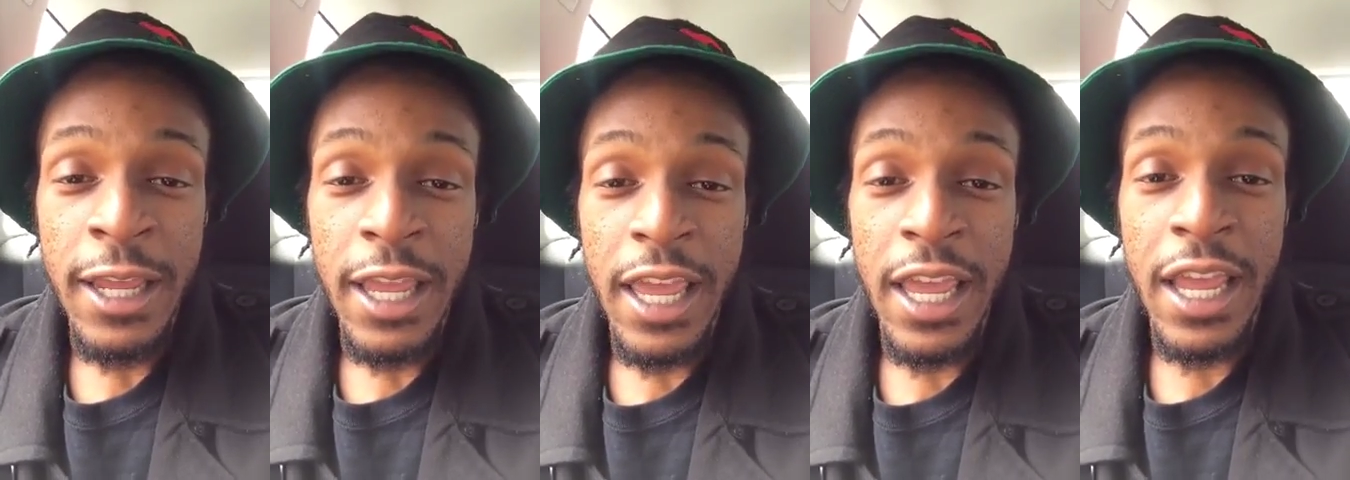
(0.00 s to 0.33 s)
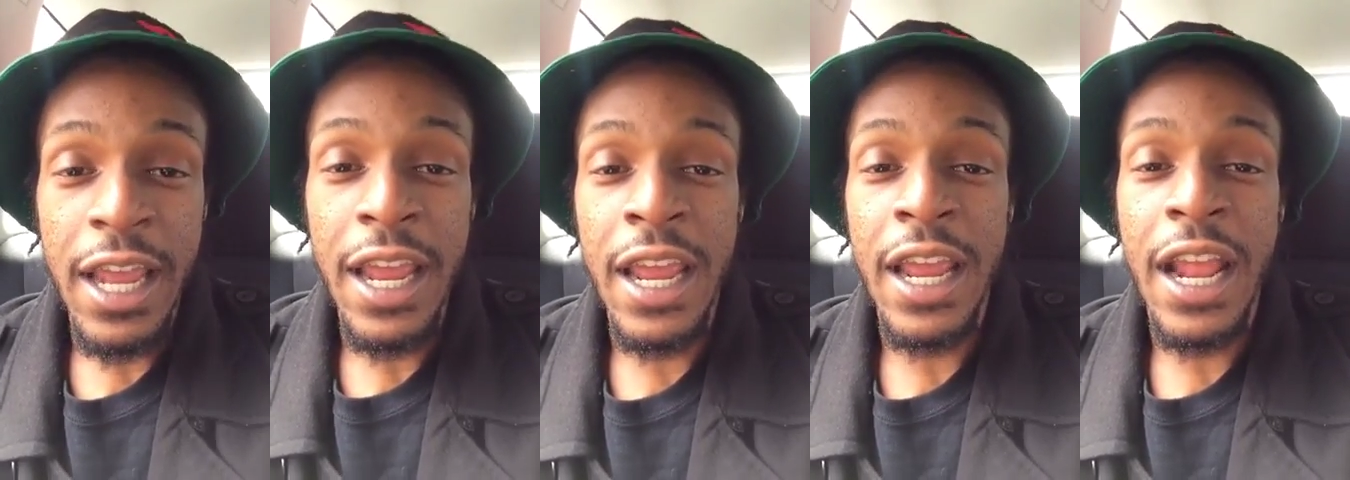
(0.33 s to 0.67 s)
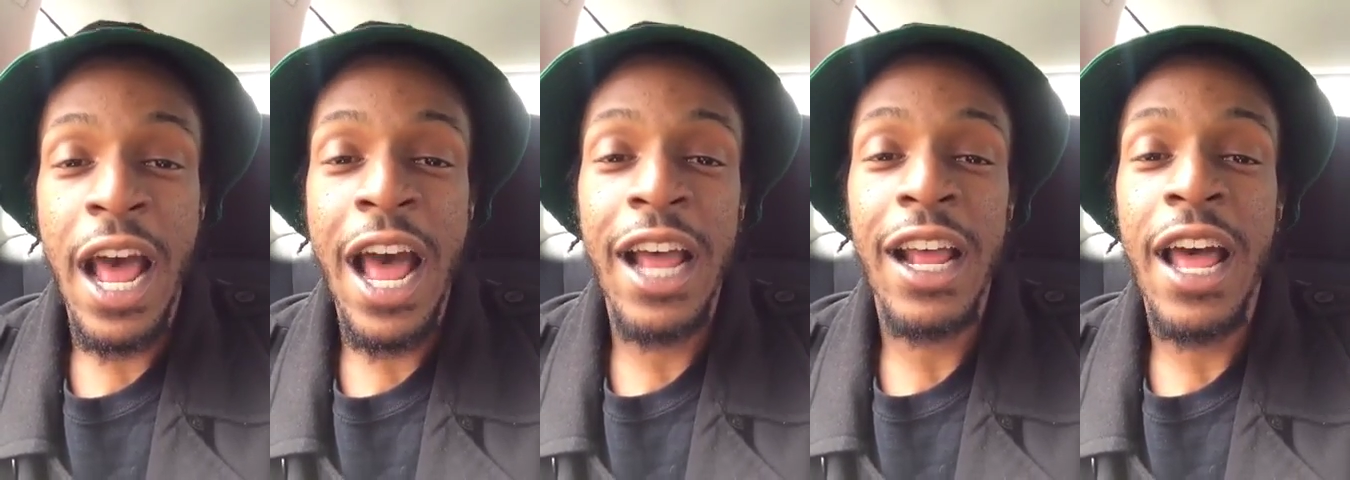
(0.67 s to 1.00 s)
and
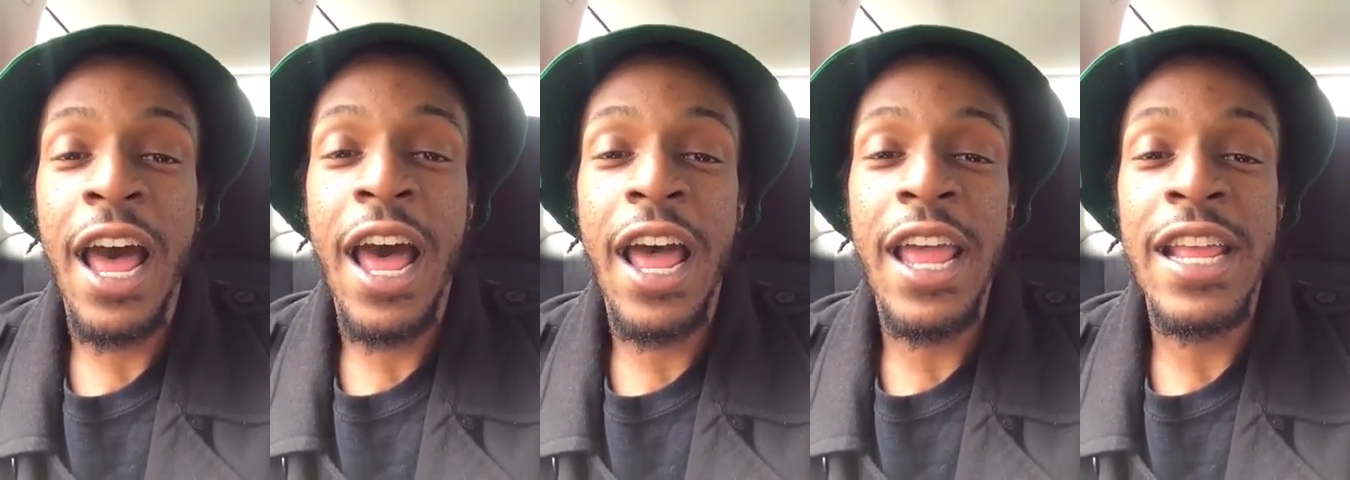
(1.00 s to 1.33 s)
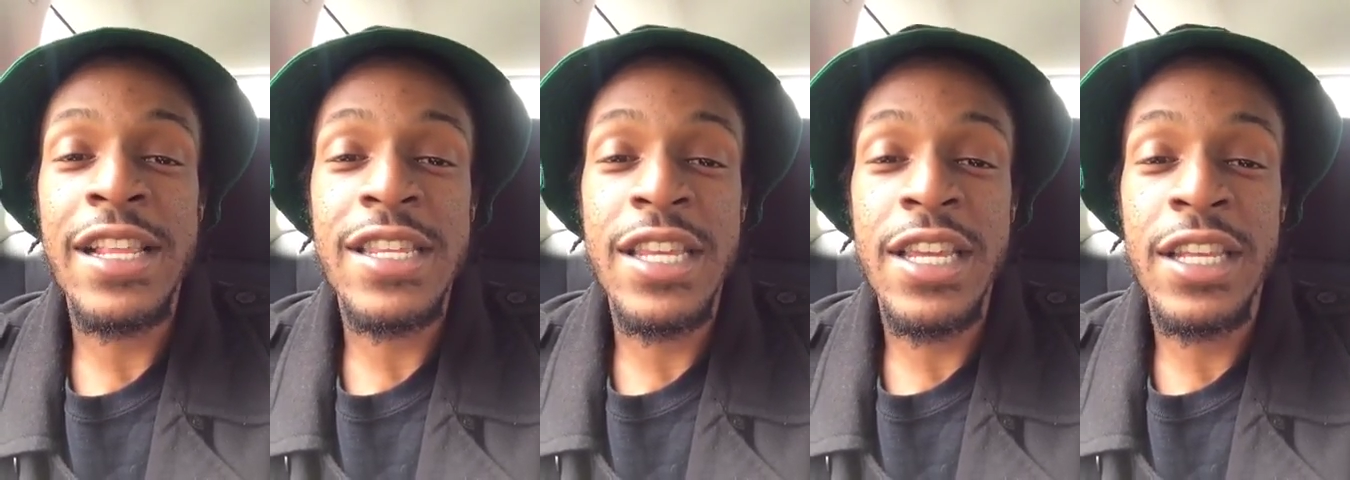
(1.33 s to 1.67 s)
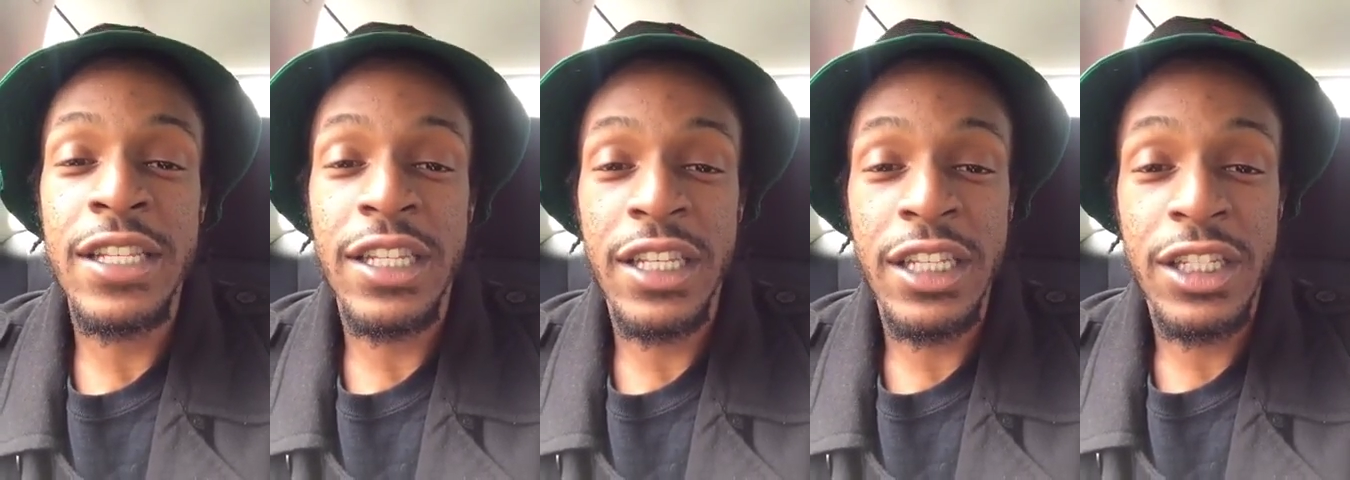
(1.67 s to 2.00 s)
I intend
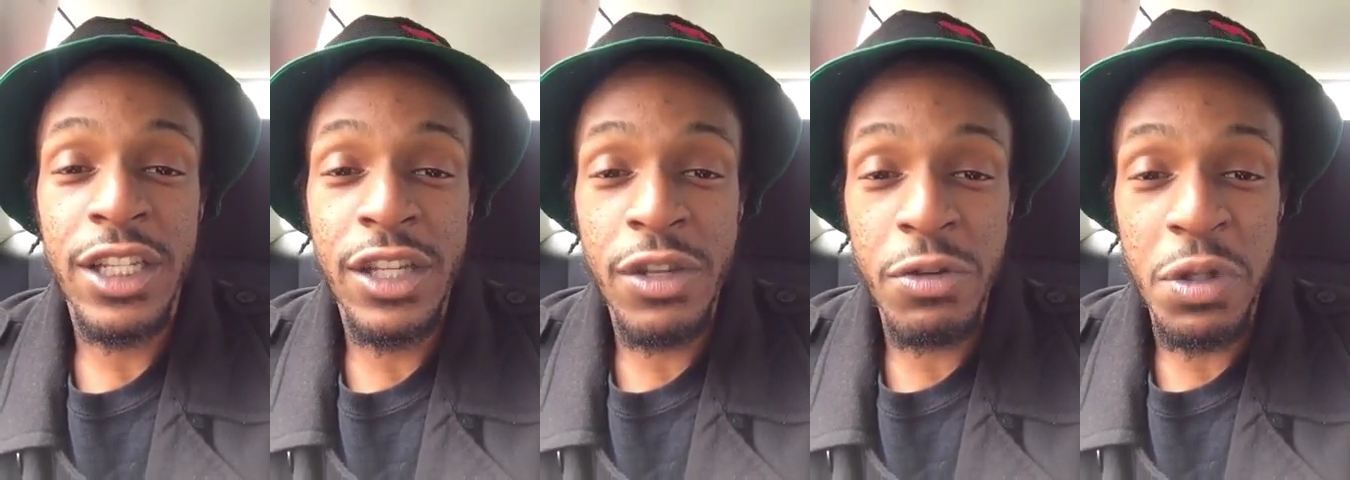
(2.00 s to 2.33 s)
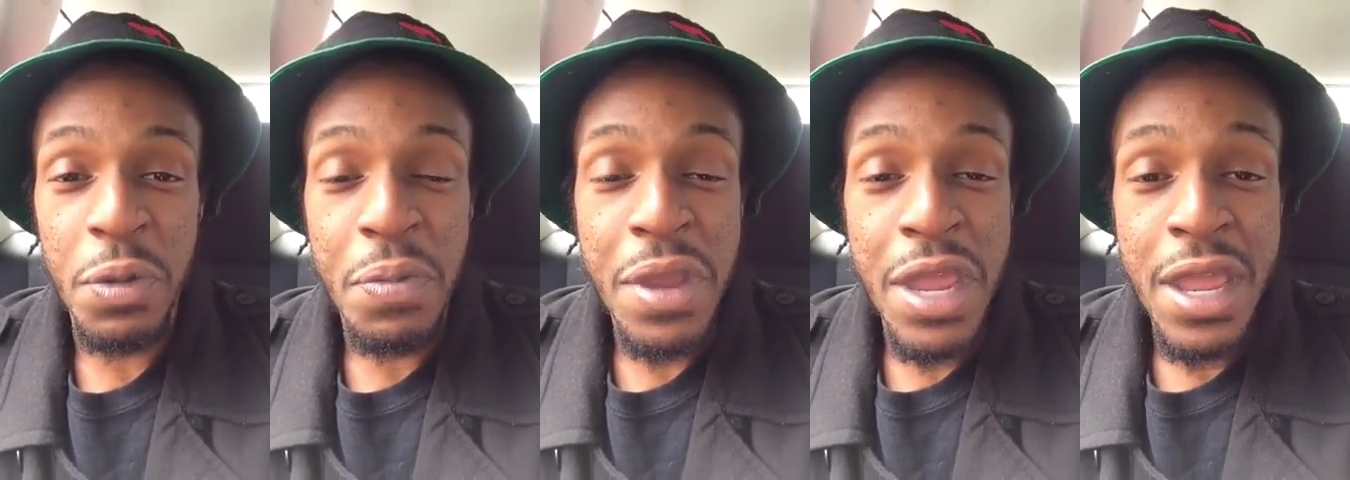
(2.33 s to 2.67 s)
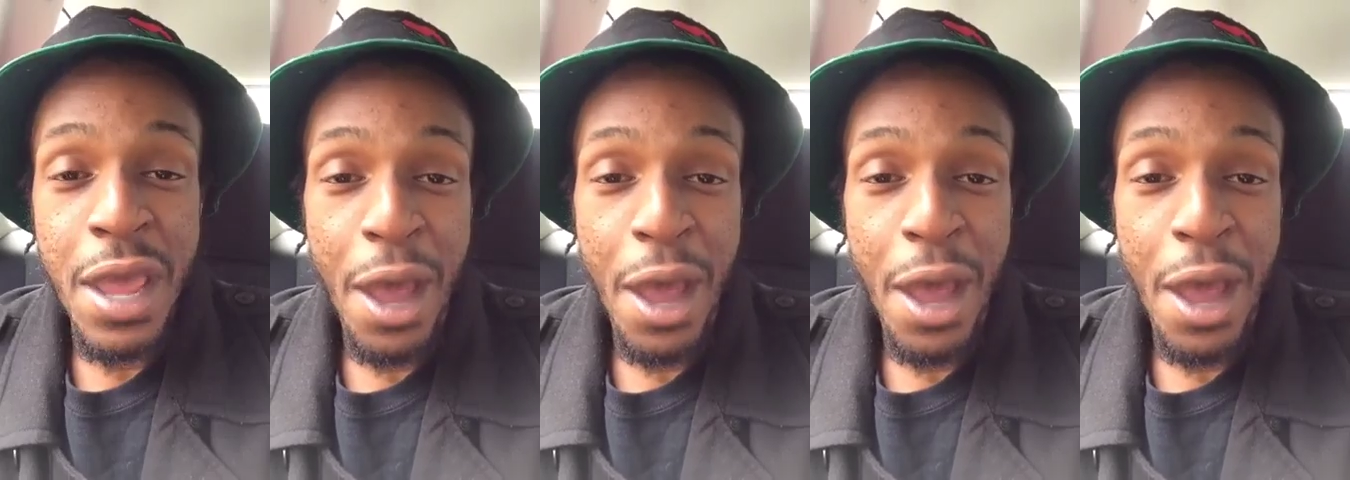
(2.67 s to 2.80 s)
to continue to be